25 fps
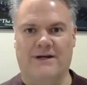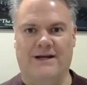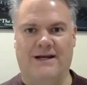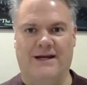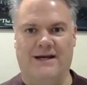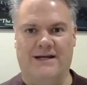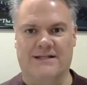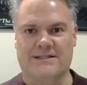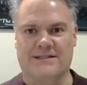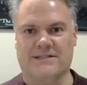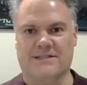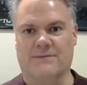
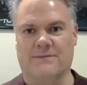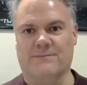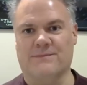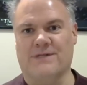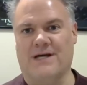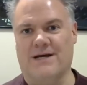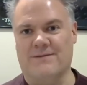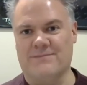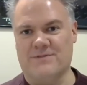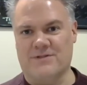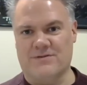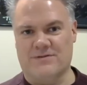And
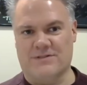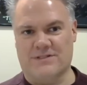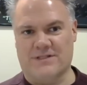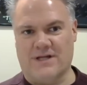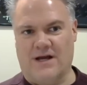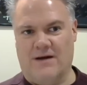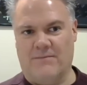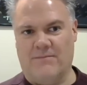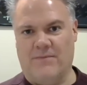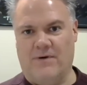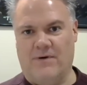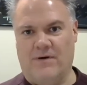sometimes you'd
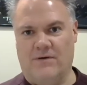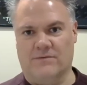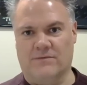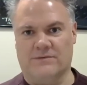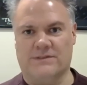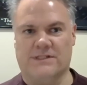stumble,